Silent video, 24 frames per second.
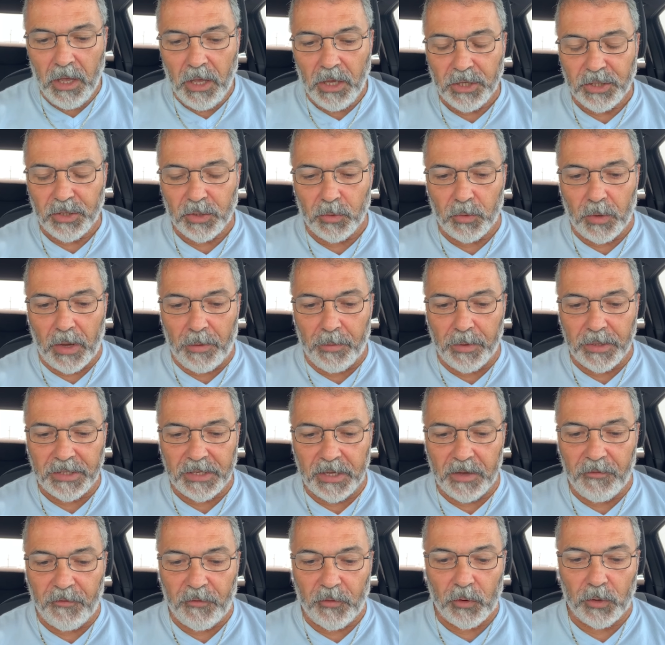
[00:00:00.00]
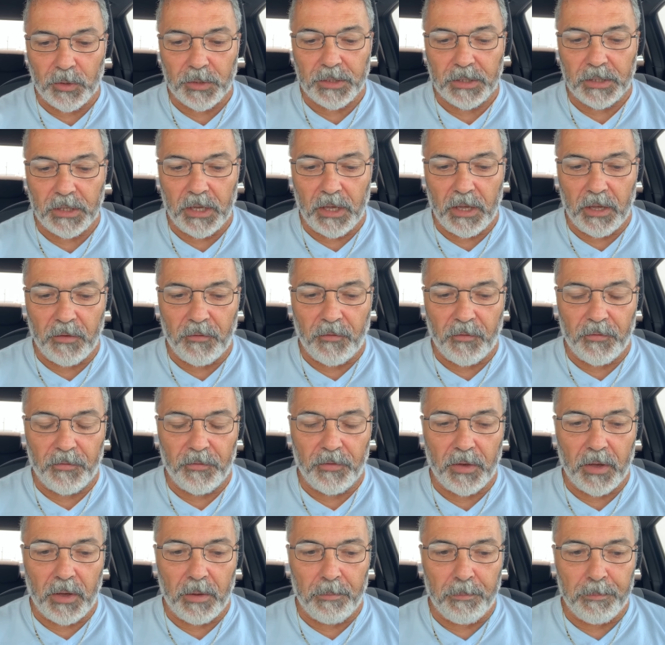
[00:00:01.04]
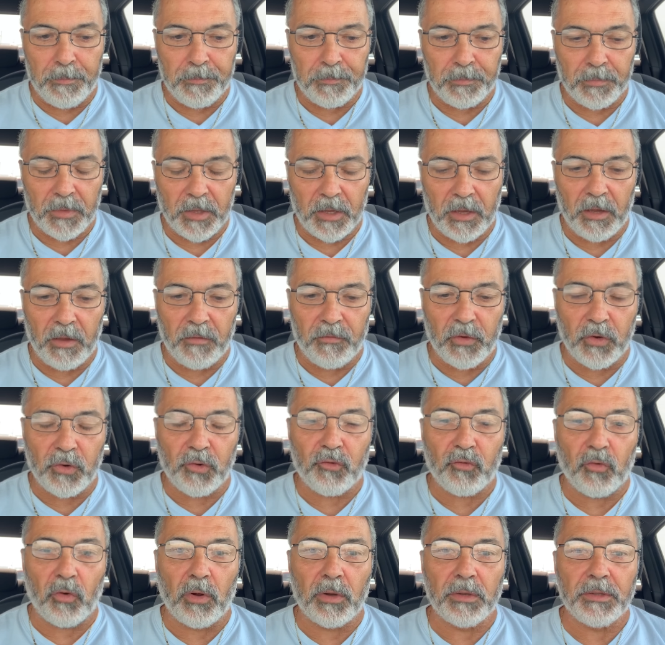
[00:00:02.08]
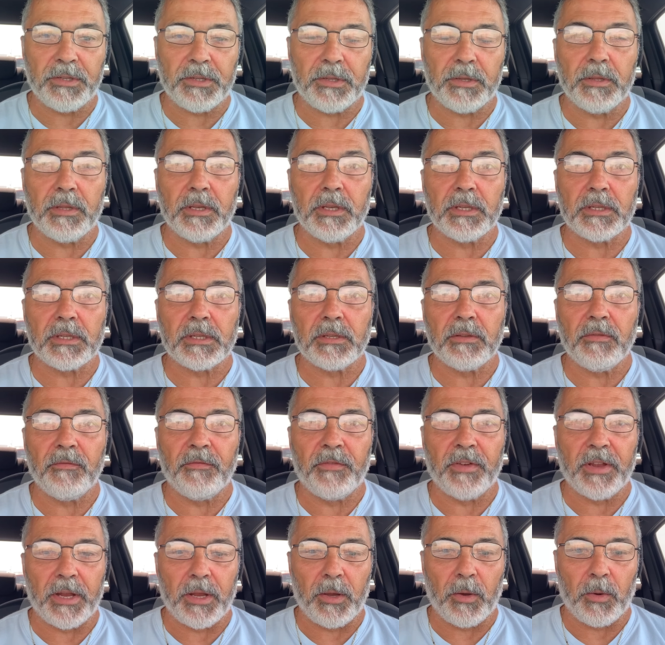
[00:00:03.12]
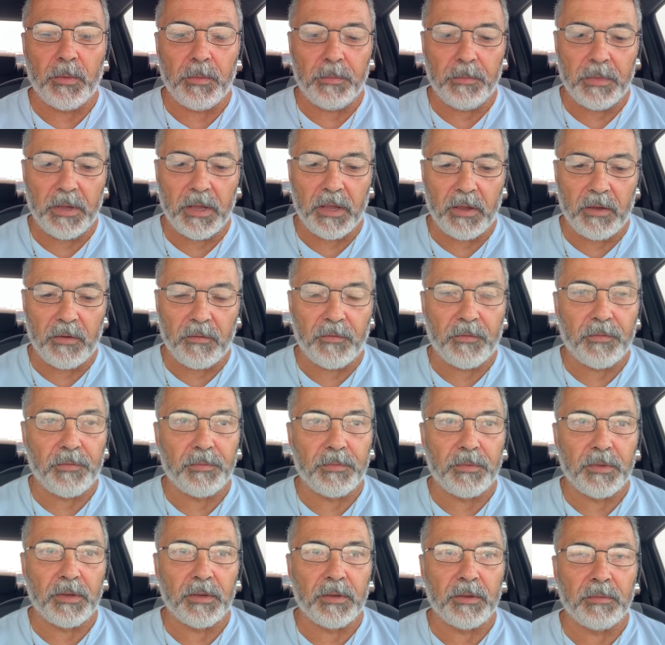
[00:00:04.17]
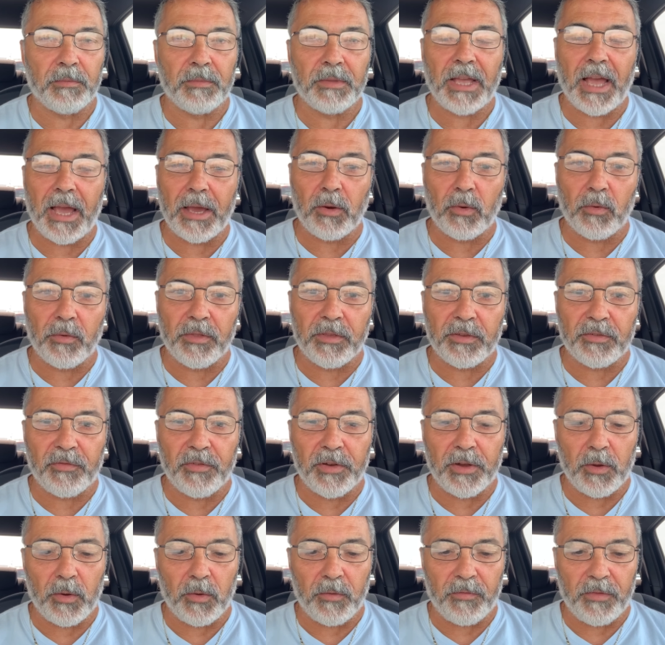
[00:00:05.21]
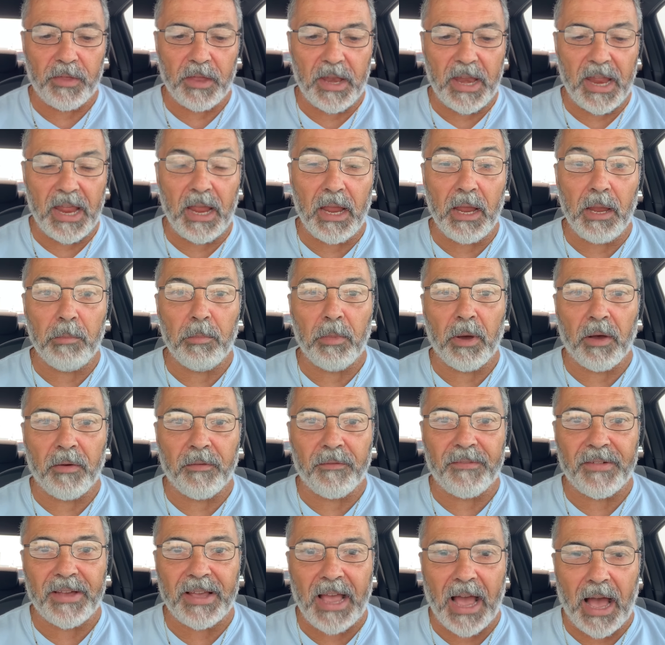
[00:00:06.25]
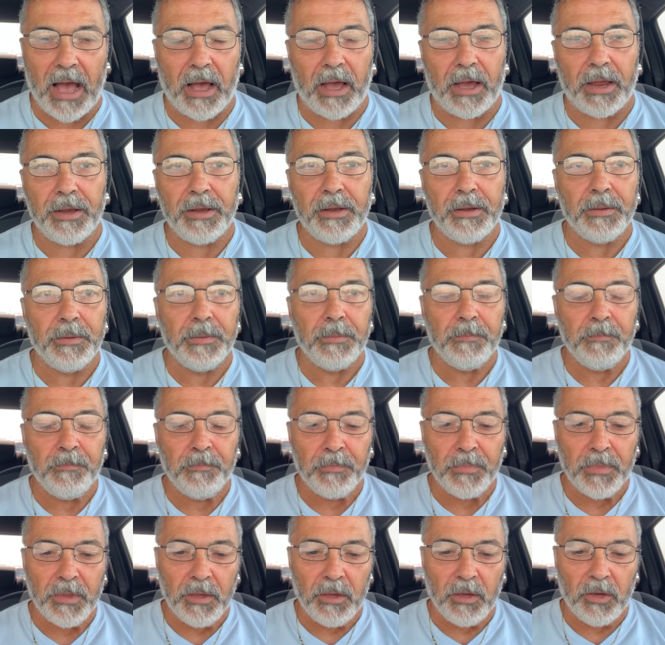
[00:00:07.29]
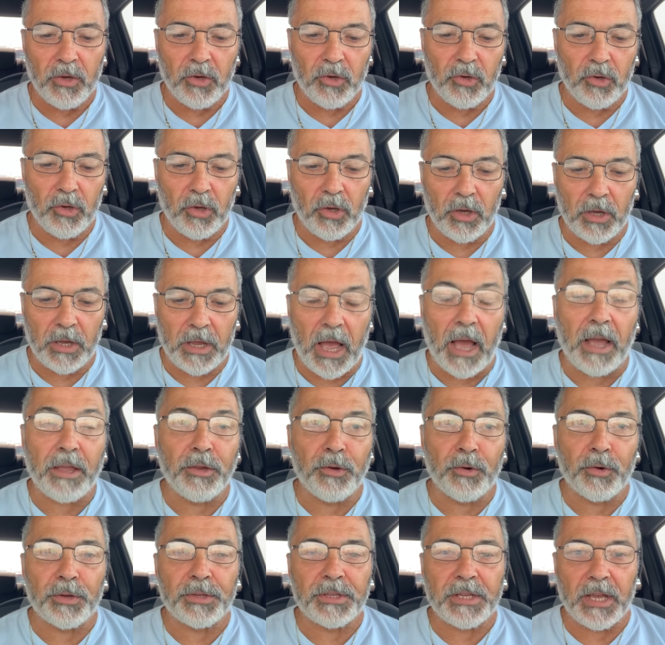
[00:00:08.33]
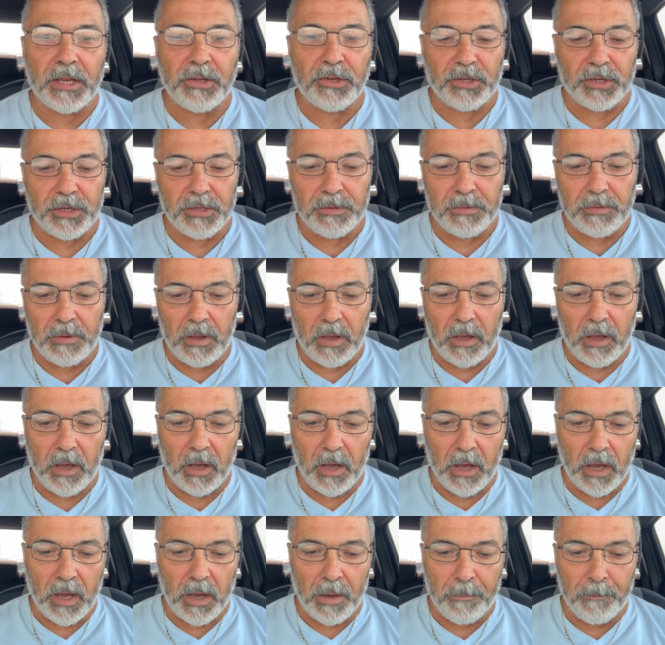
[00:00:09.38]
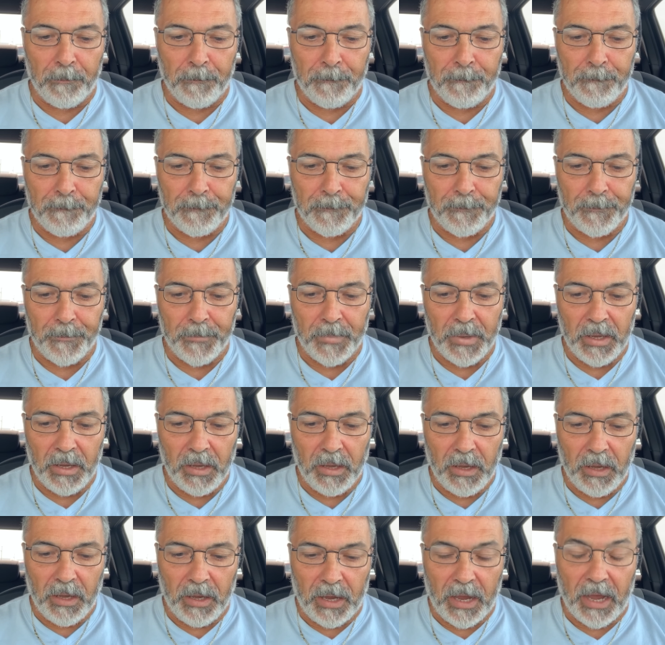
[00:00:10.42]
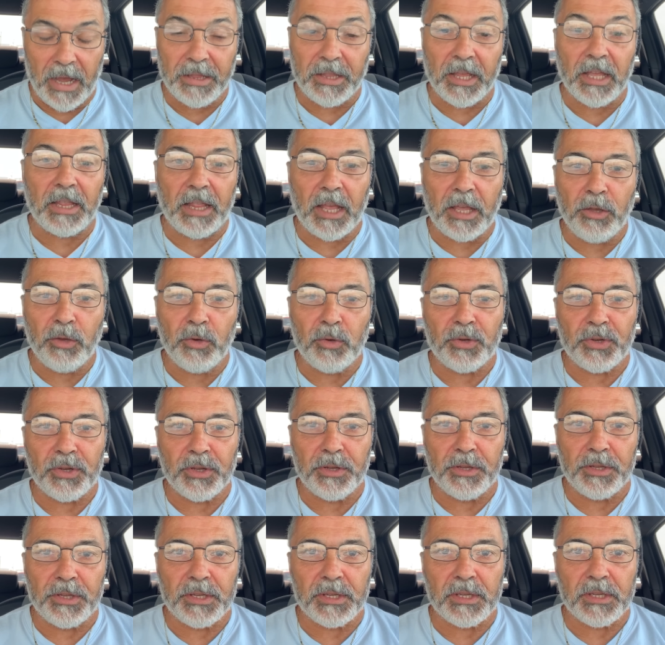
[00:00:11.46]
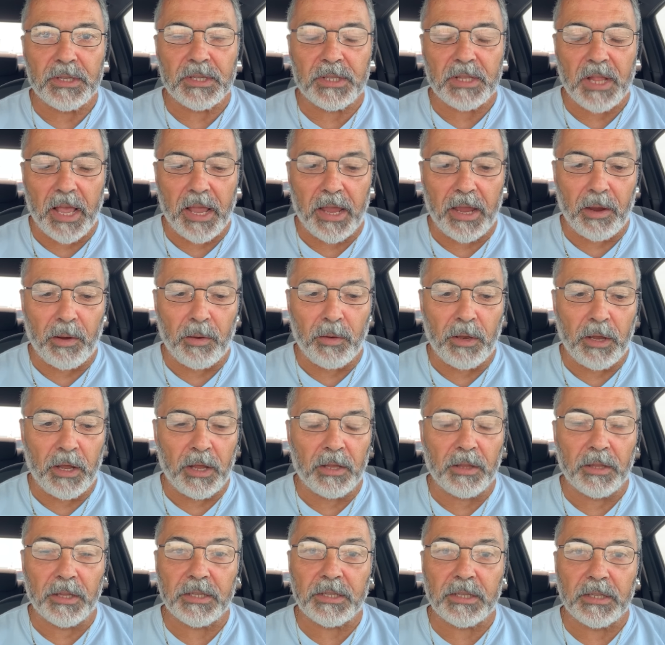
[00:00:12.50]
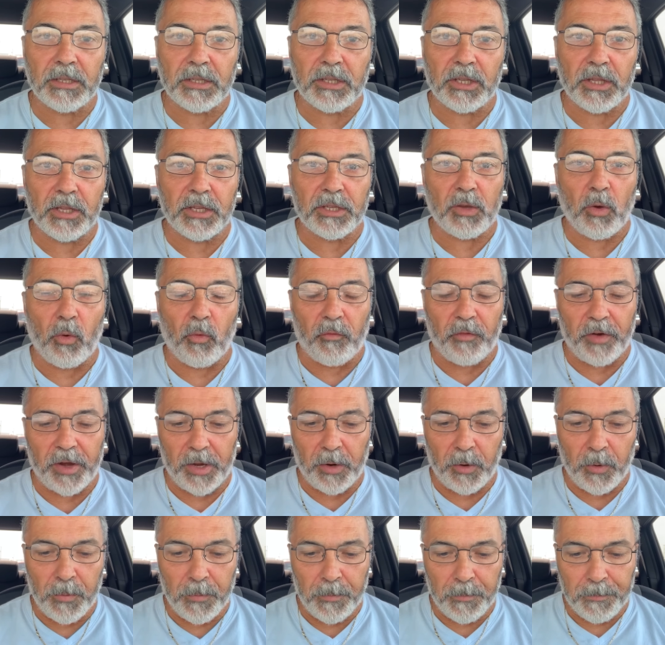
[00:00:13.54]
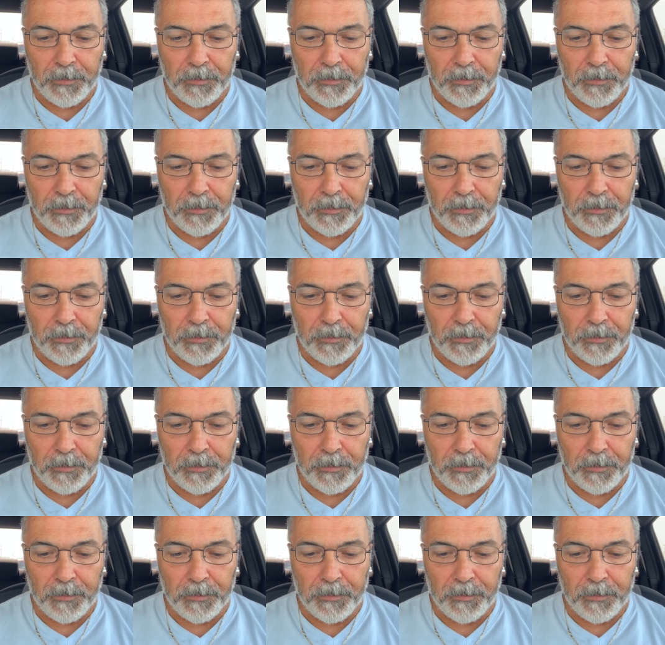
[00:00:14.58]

So I want to say first, if um, if you're drawn to this video, if the title of this video, the name of God, got your attention, um, I think that you should stay and, and listen to this whole video.